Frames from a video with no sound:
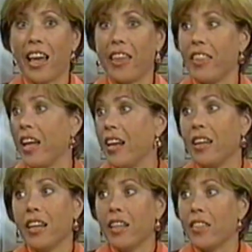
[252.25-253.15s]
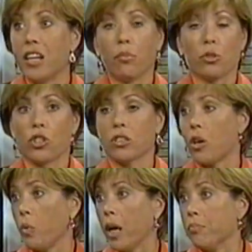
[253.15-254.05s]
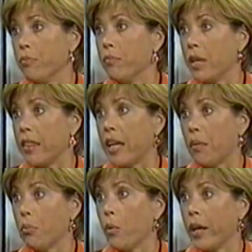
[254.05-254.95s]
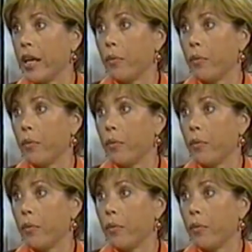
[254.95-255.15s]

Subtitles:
and then the numbers just go up at that point.